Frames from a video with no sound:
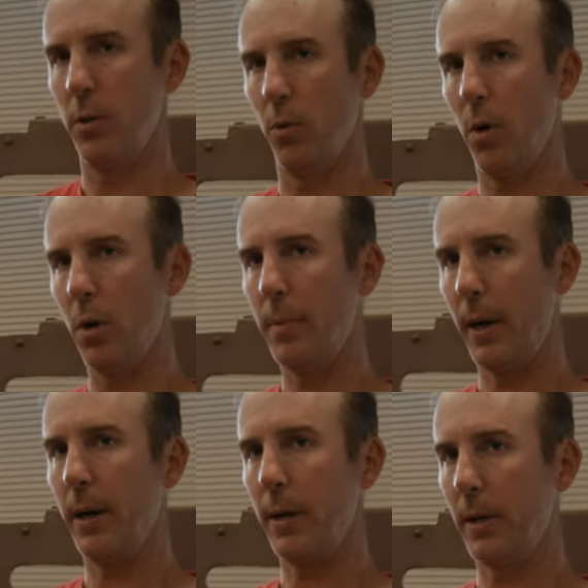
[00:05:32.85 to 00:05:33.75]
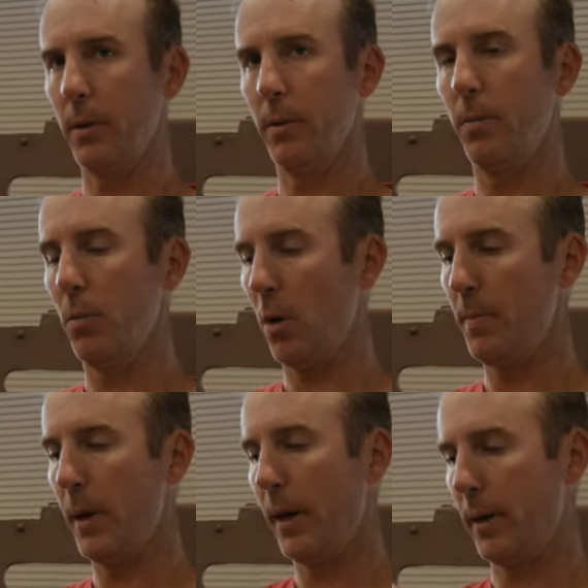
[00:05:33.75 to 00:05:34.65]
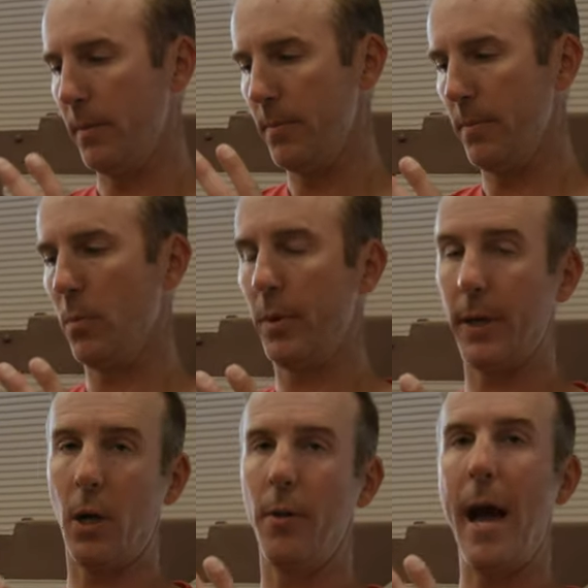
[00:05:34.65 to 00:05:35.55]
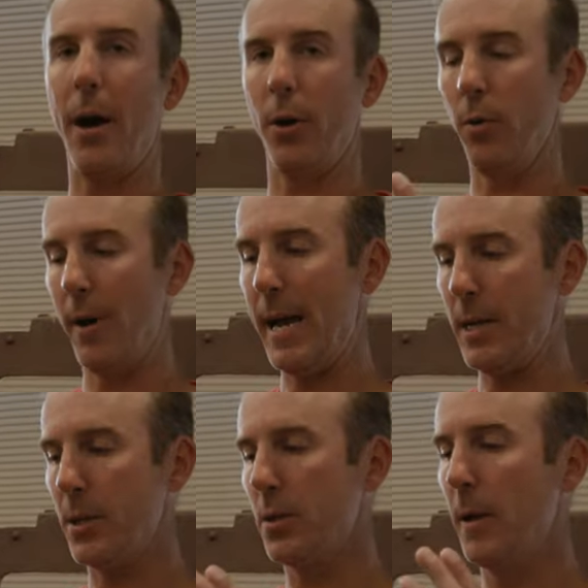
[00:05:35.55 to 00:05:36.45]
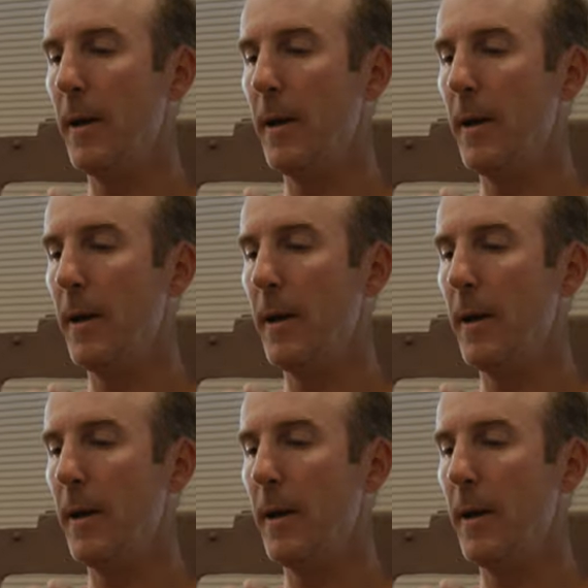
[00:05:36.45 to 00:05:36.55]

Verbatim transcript: the roller bearing and the roller bearing, what they call the outer race,